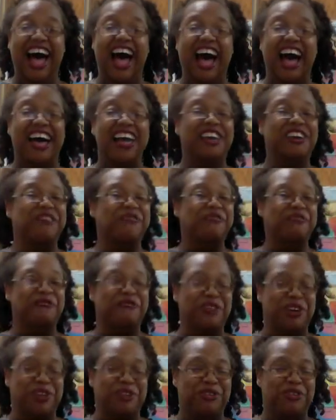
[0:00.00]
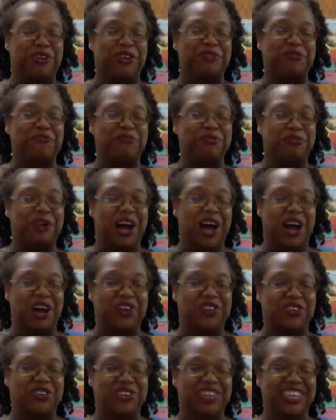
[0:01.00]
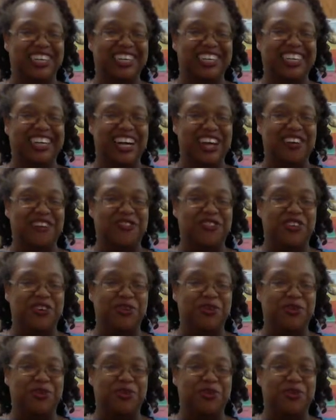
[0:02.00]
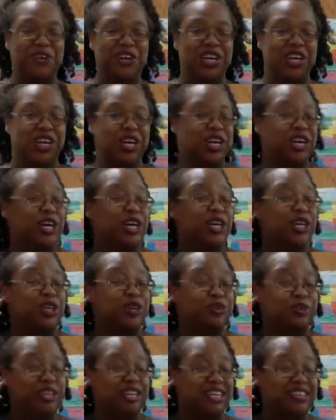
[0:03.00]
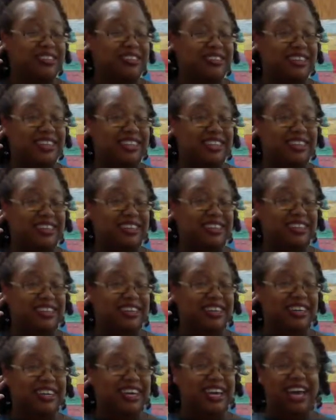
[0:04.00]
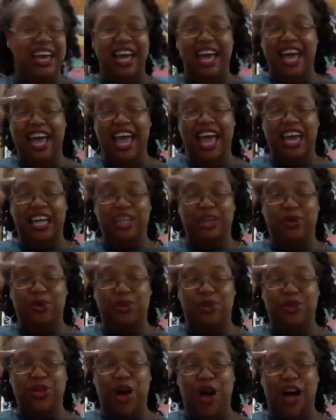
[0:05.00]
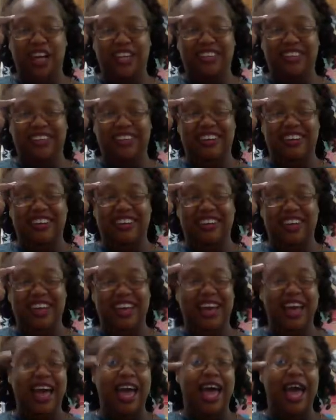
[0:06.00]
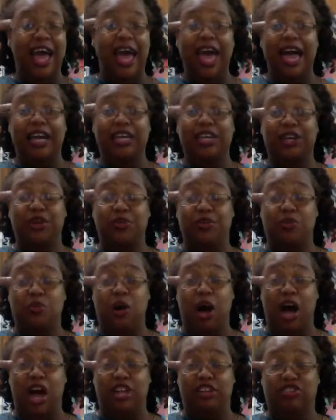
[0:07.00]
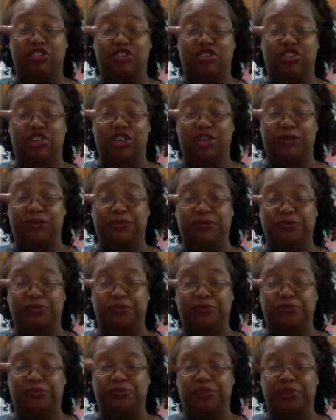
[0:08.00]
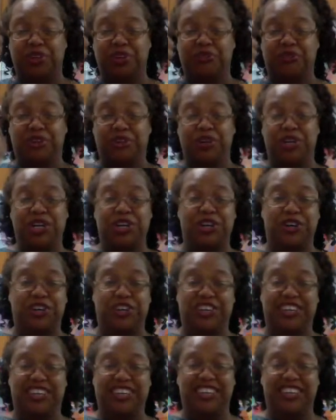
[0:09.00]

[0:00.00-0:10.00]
I am very proud of you. You listened, and you thought, and you watched. Very good.